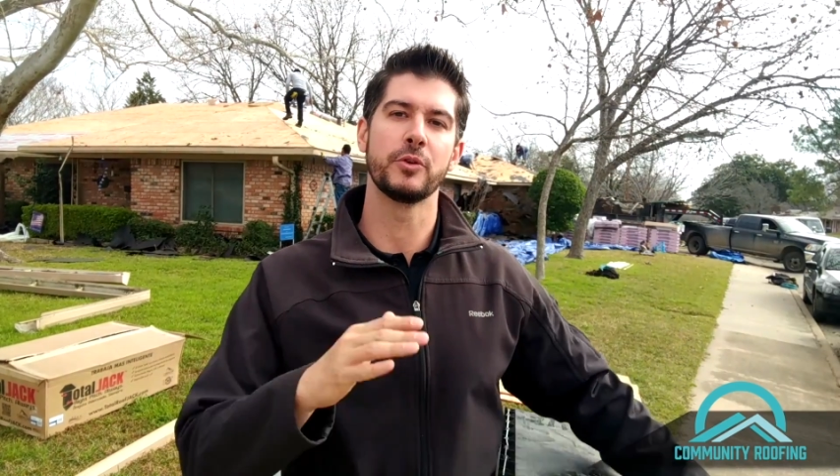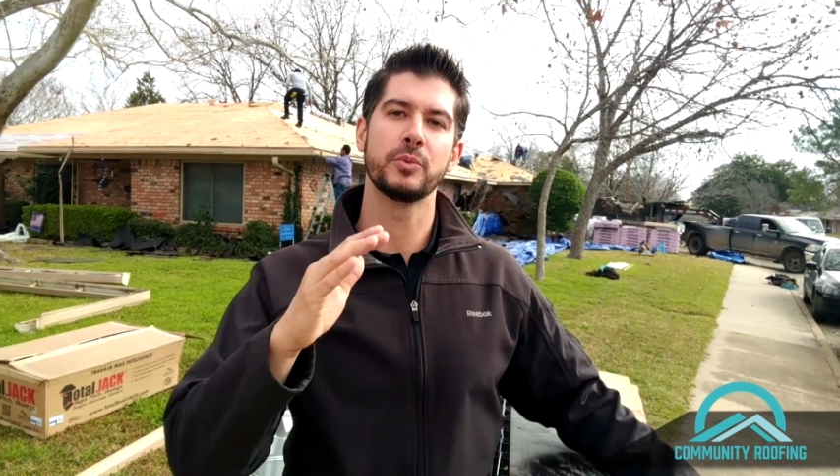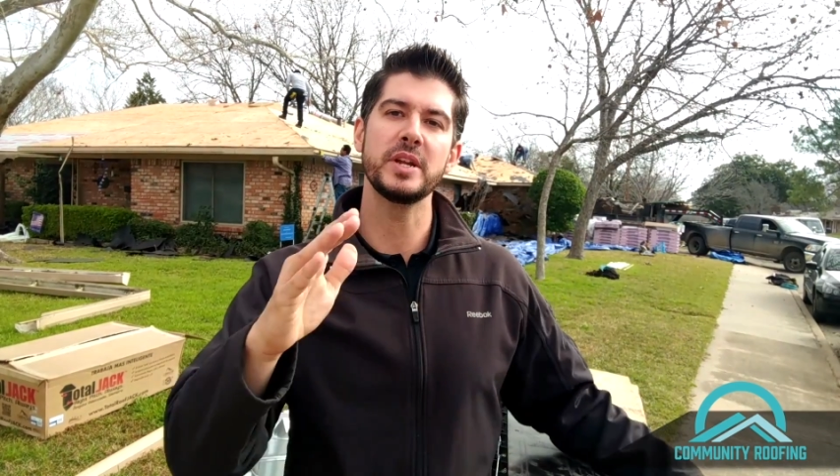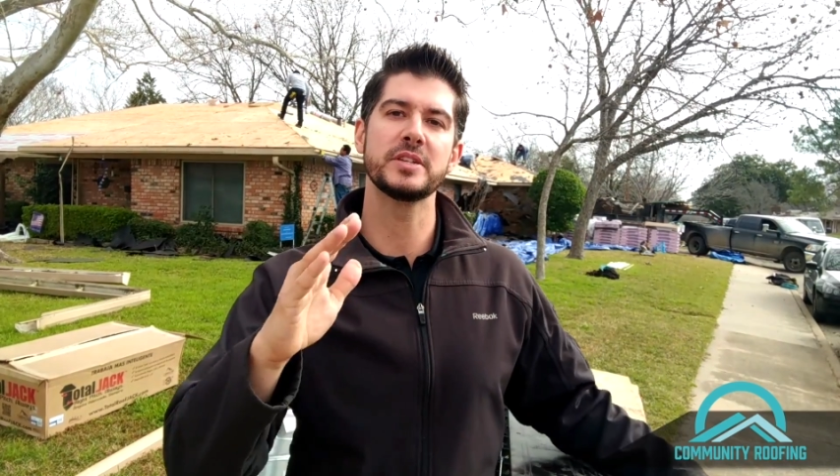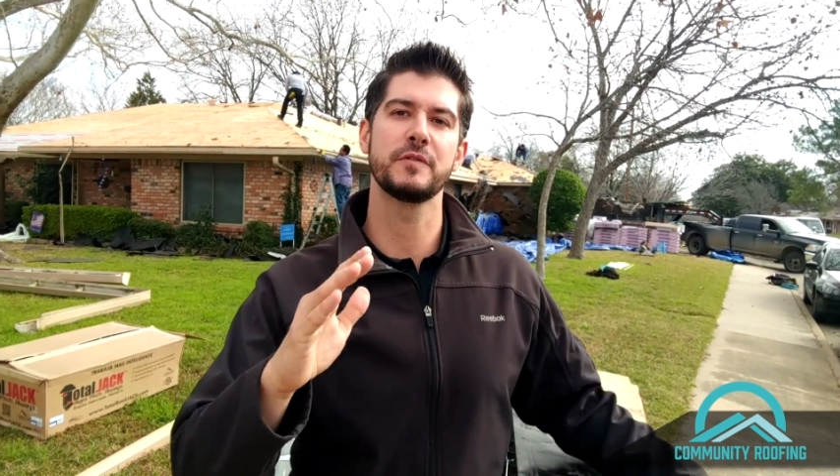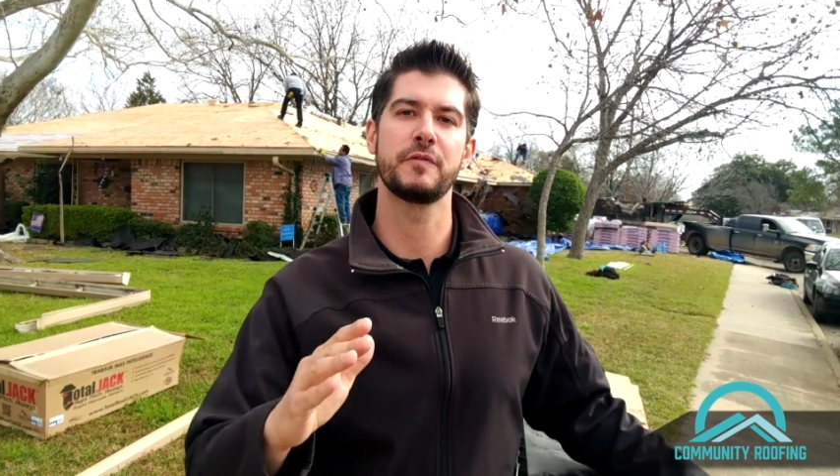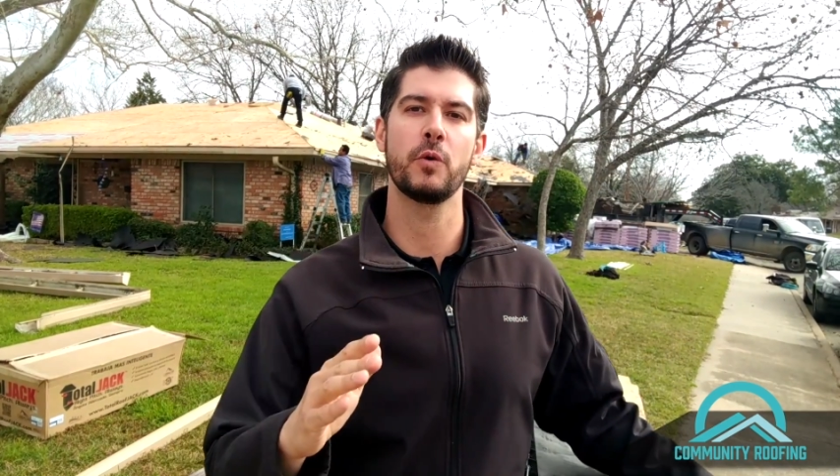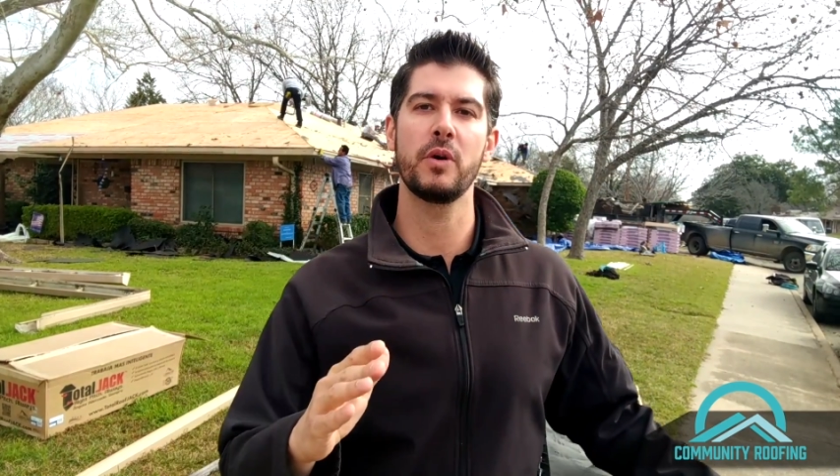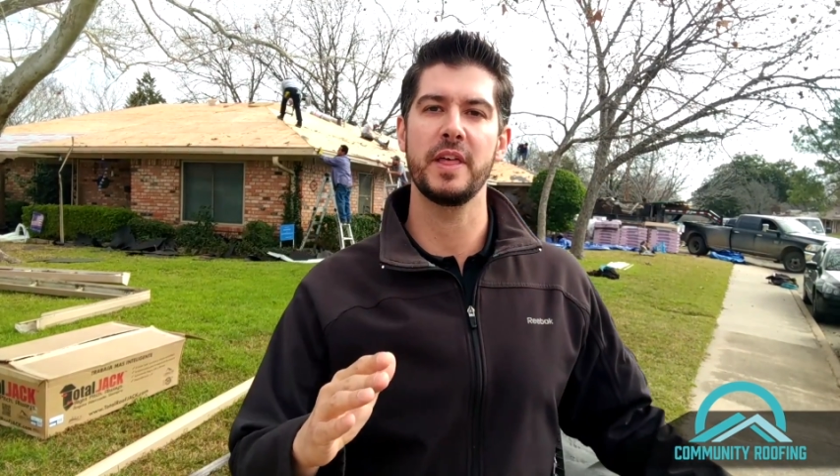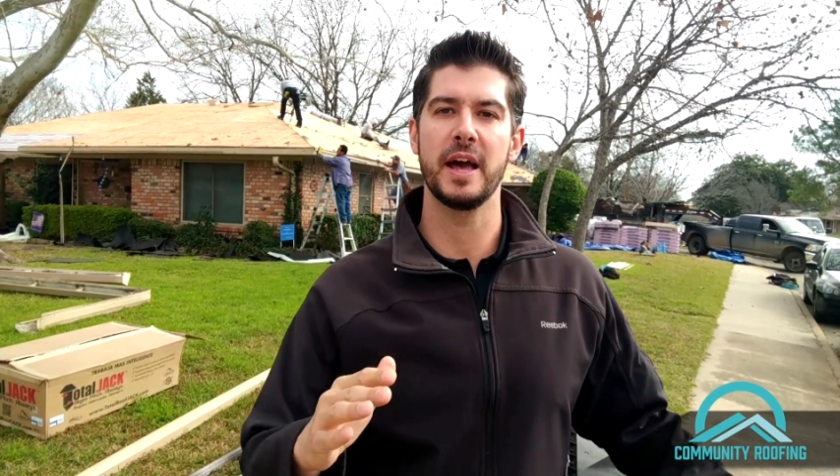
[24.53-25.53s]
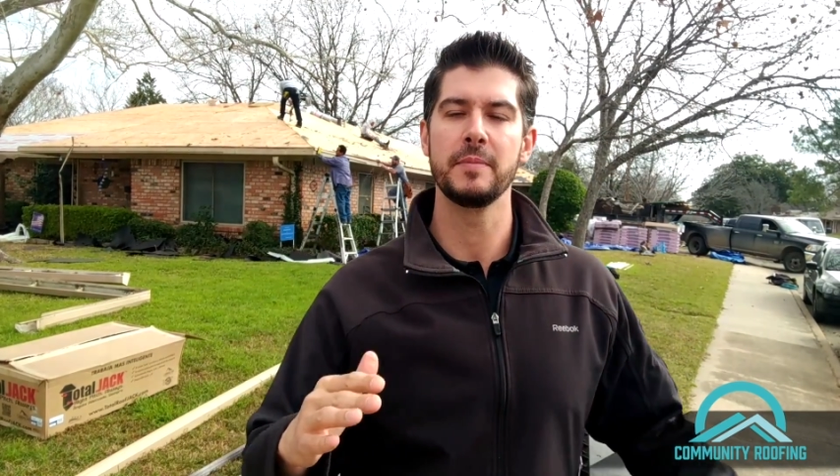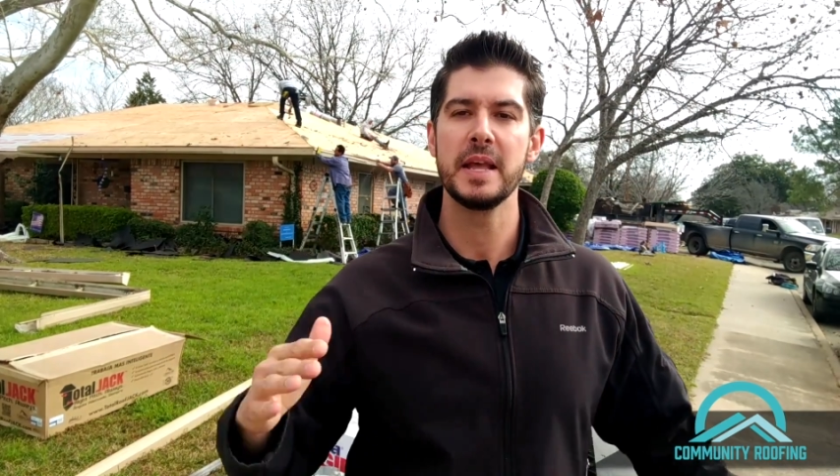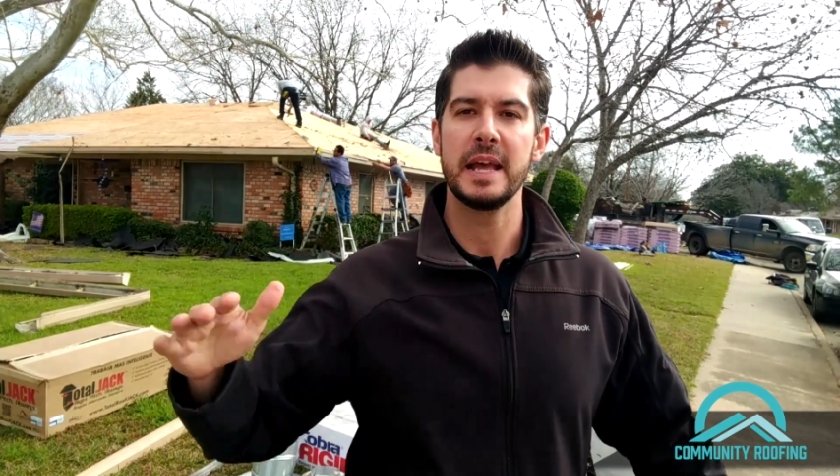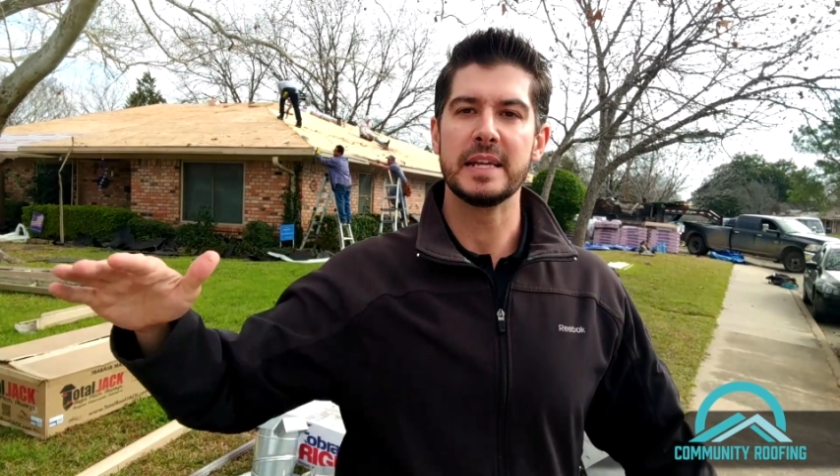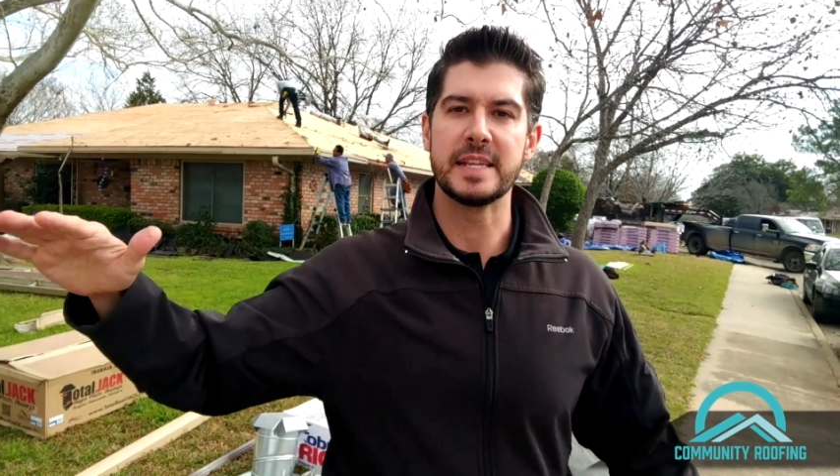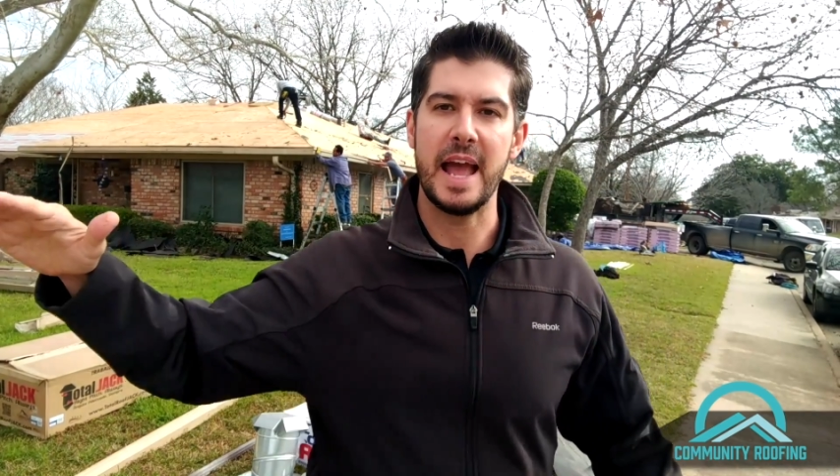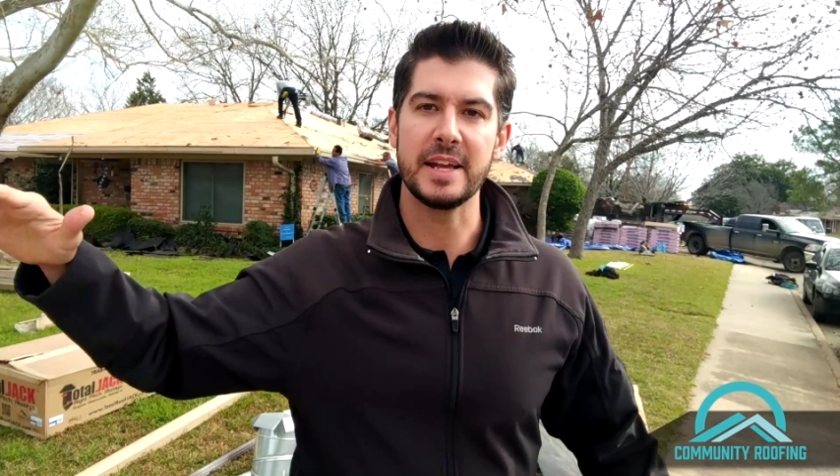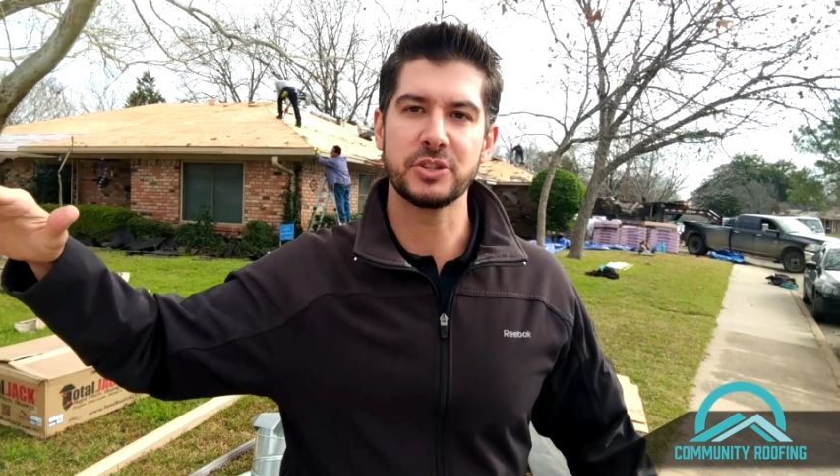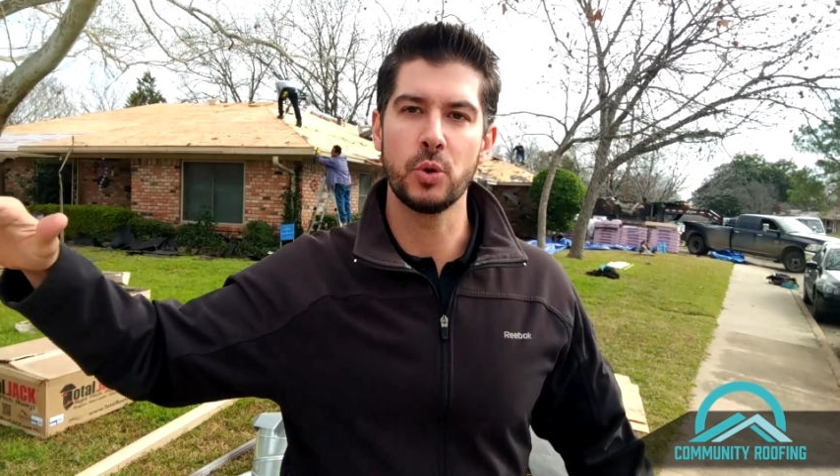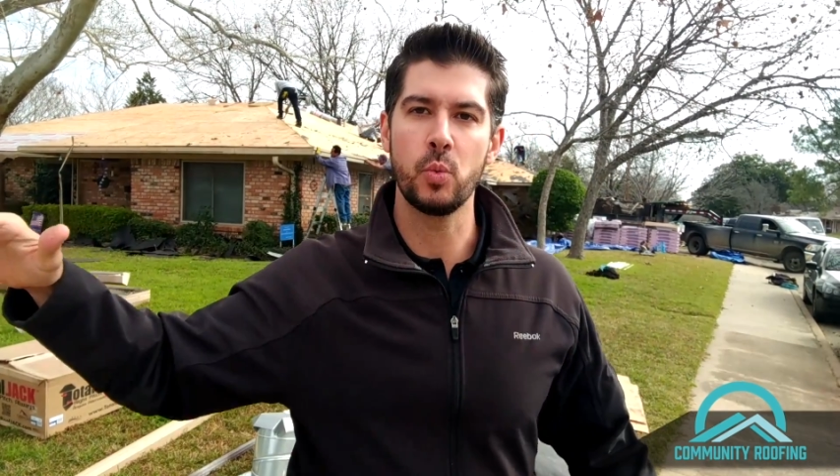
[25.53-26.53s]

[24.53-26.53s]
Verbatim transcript: And the reason for that is as